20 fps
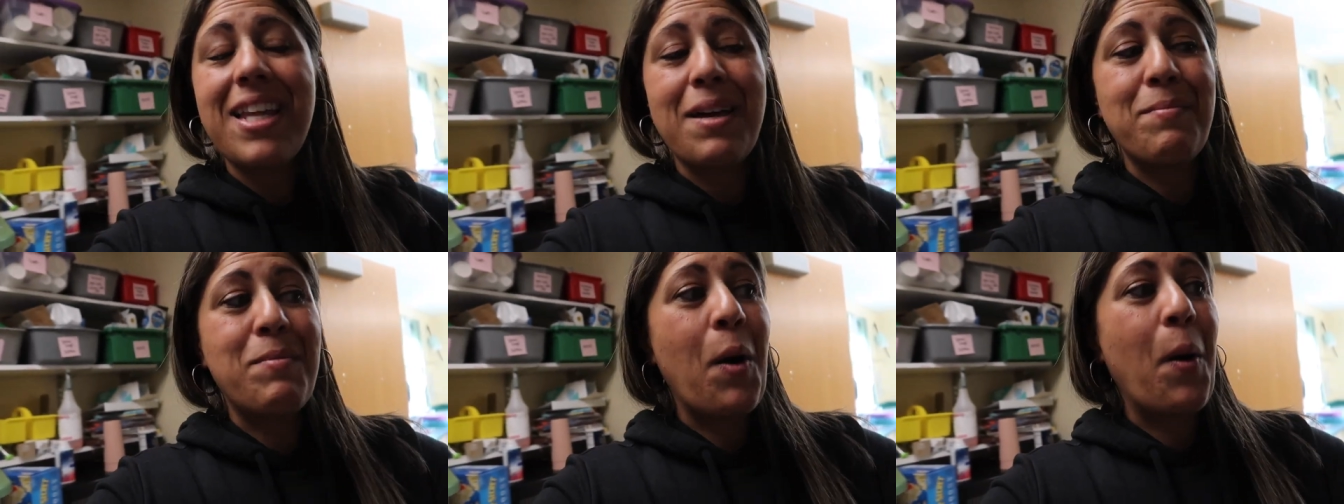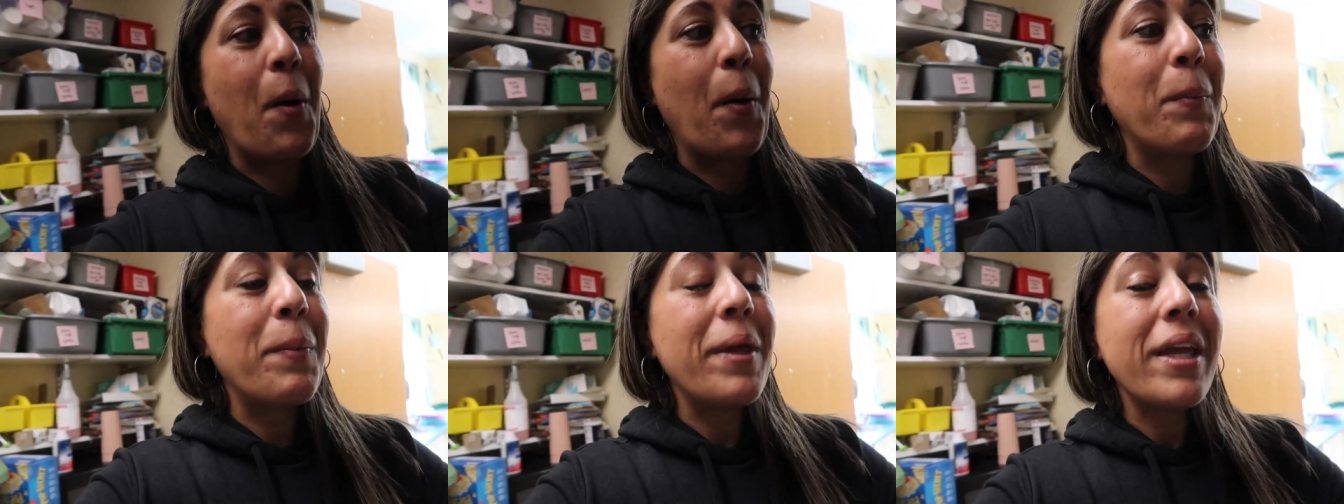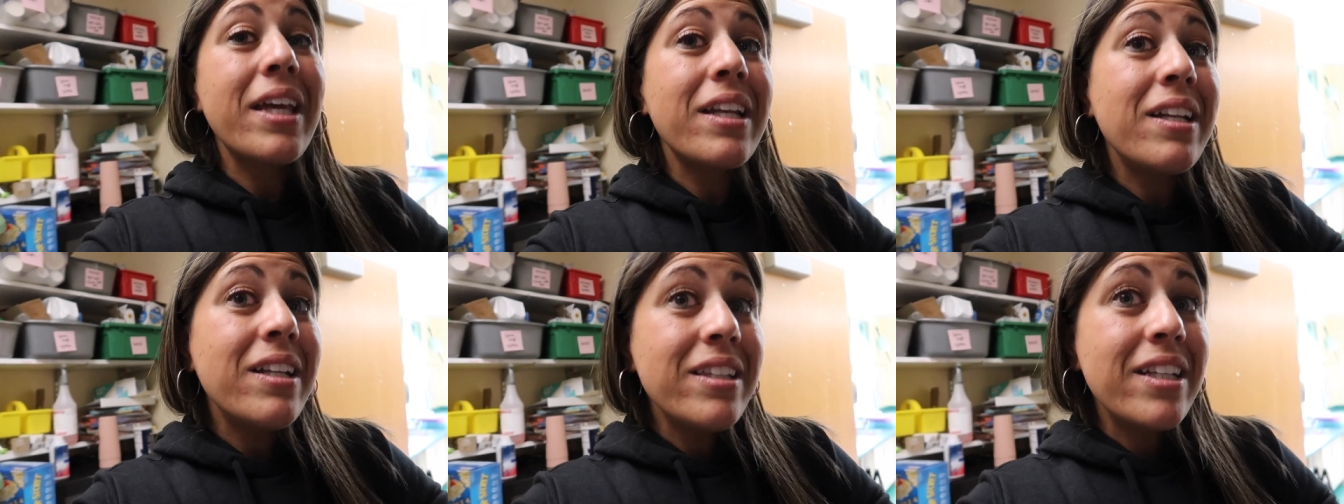I'm
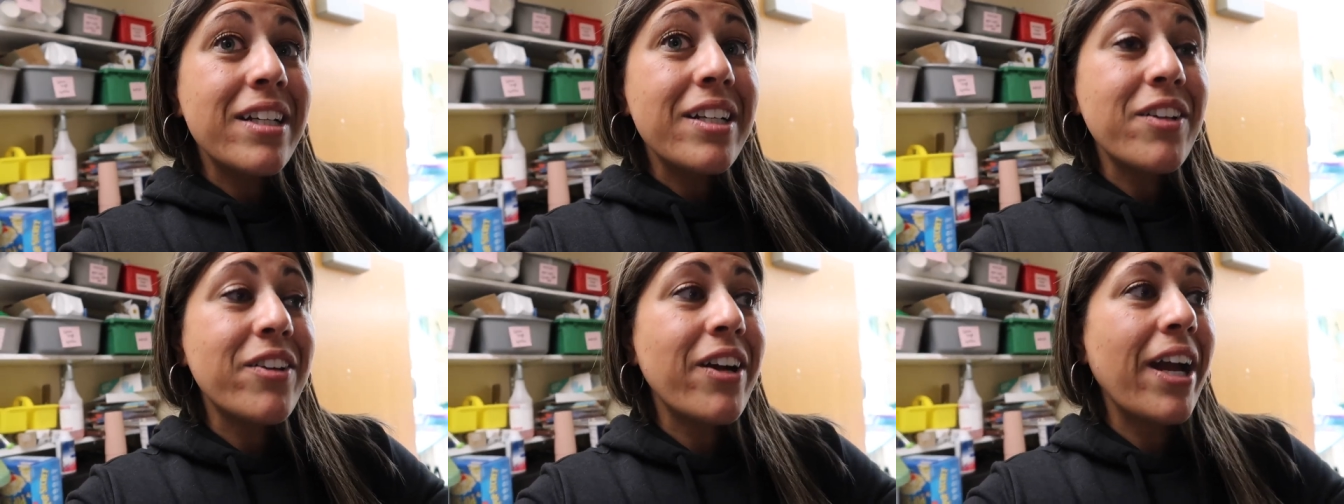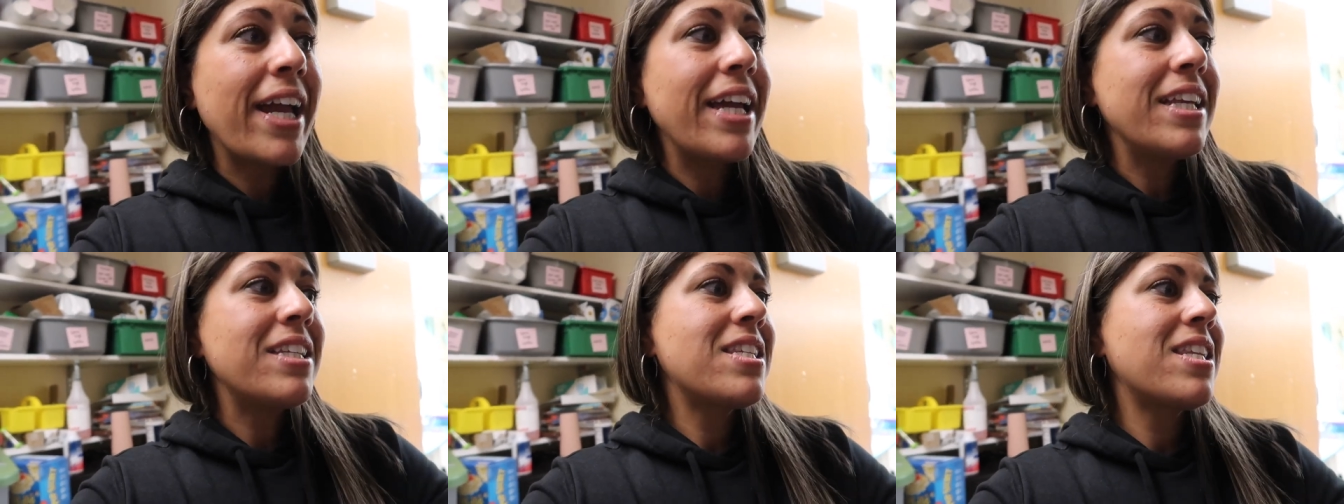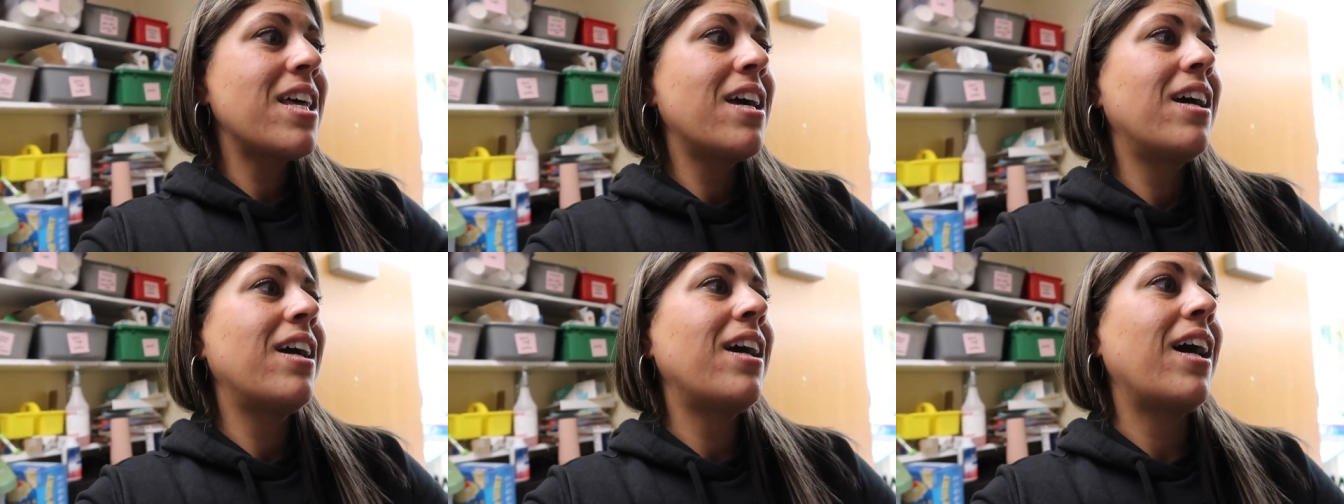hoping it'll look great.
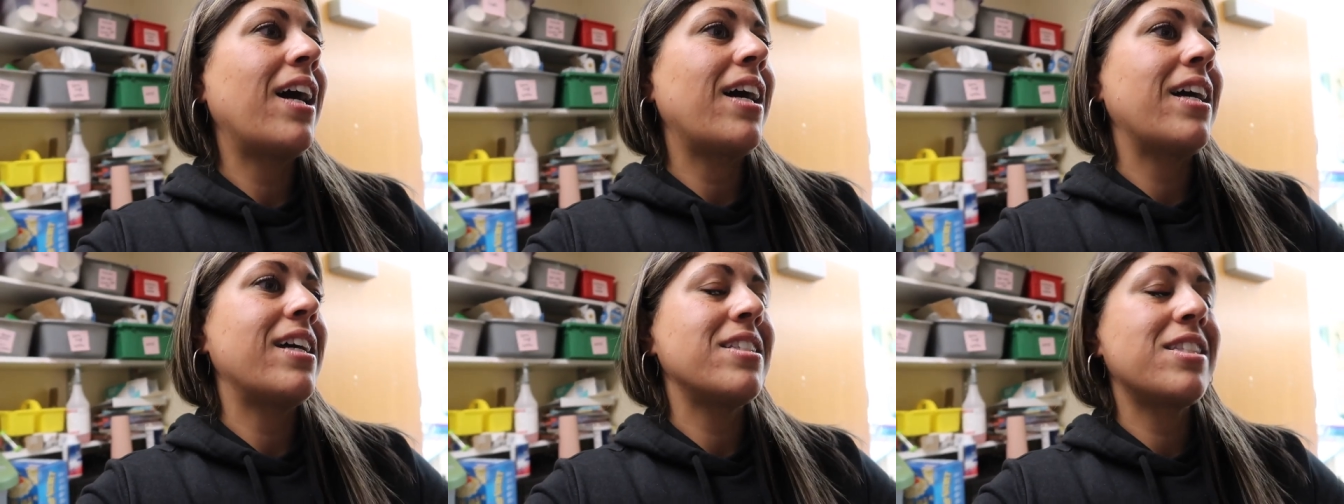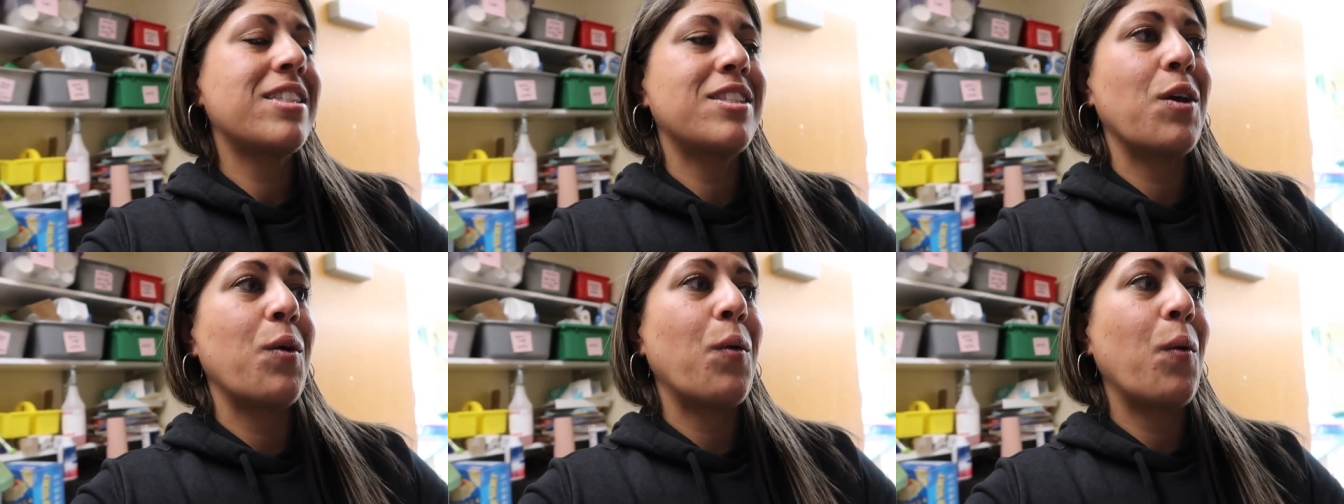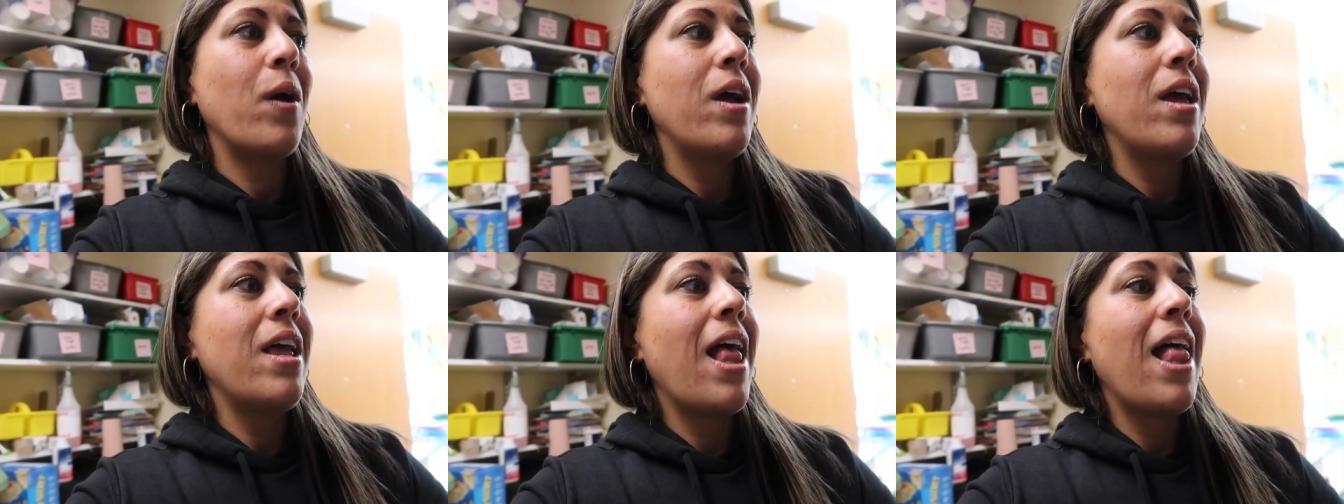
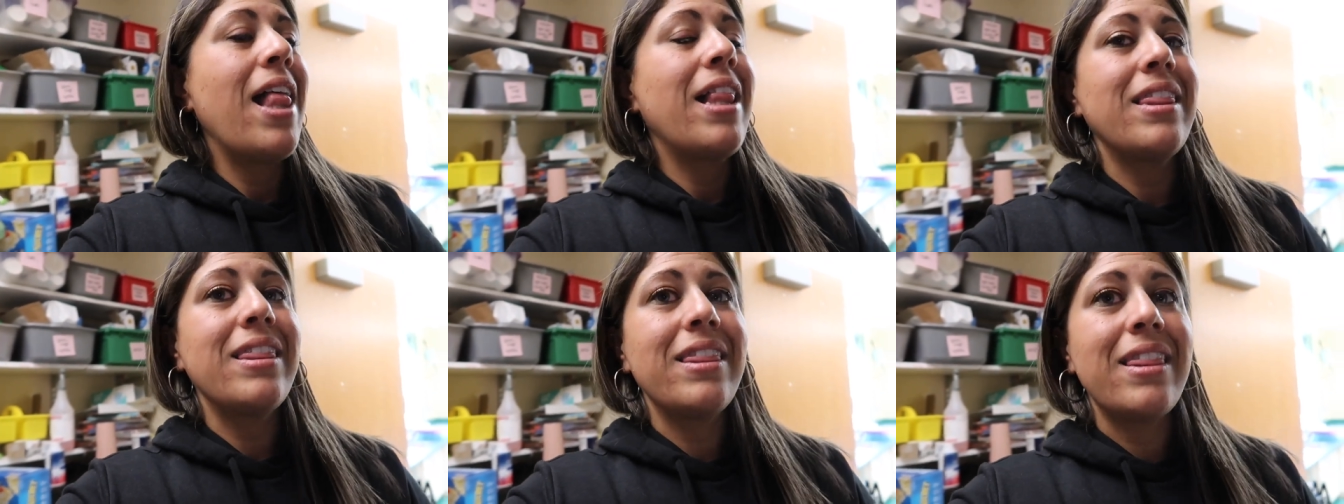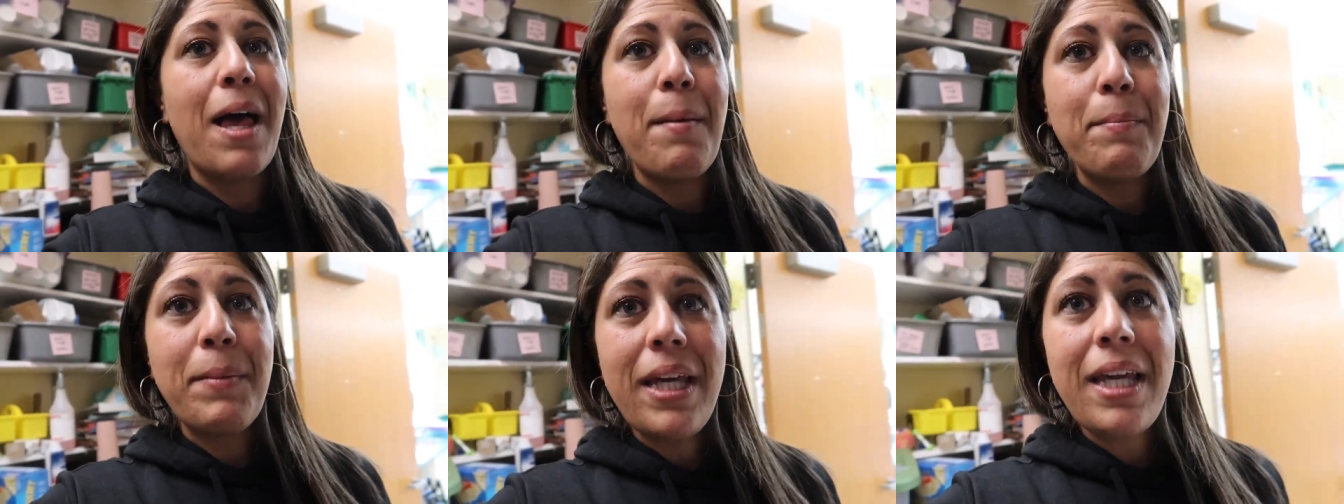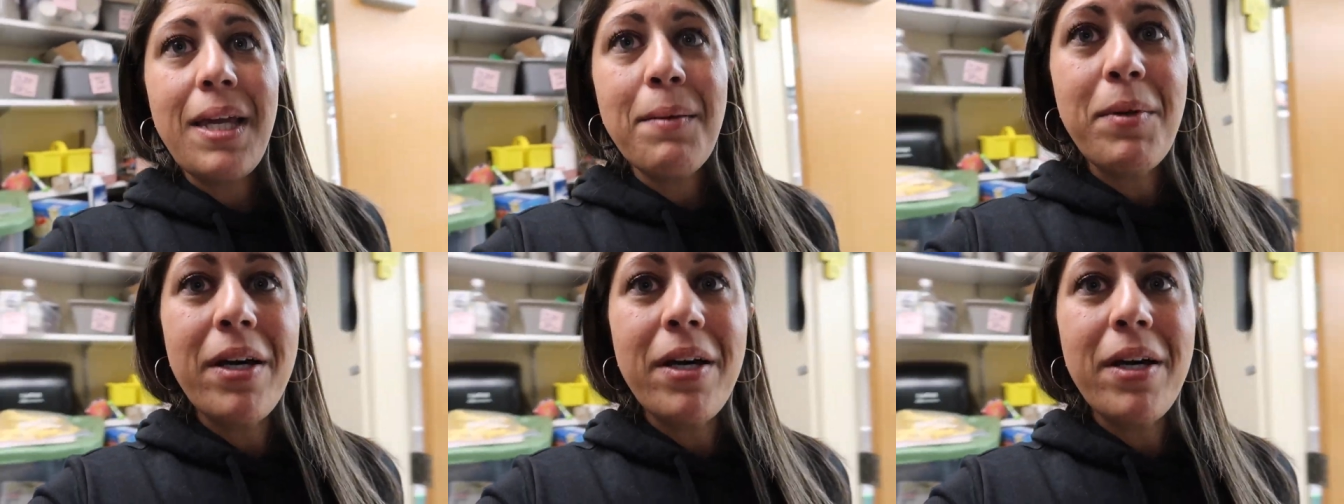So let me